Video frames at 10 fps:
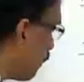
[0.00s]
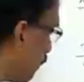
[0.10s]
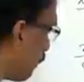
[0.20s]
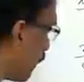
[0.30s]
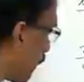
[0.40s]

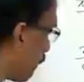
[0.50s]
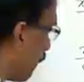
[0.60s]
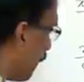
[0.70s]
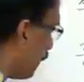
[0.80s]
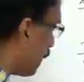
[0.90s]
by
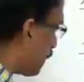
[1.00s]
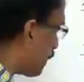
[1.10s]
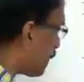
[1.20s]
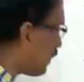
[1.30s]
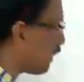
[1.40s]
6.
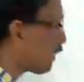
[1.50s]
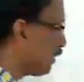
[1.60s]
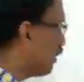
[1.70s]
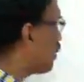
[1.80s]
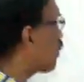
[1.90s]
So,
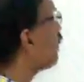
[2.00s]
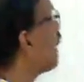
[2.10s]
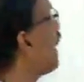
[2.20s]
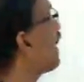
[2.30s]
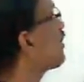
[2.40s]
the
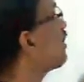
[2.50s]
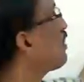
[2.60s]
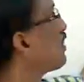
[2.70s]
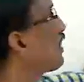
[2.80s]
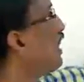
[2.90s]
eccentric
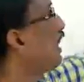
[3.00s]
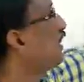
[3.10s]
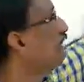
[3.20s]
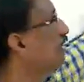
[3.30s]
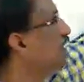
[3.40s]
angle is
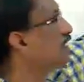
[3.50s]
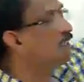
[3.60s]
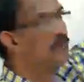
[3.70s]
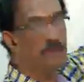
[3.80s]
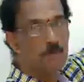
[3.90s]

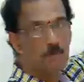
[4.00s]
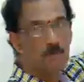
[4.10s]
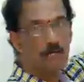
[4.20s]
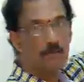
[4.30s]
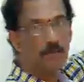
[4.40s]
pi by
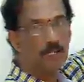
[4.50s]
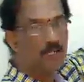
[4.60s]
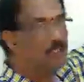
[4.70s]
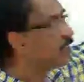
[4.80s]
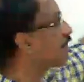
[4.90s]

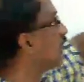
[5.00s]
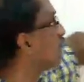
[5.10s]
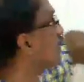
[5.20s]
6. Now,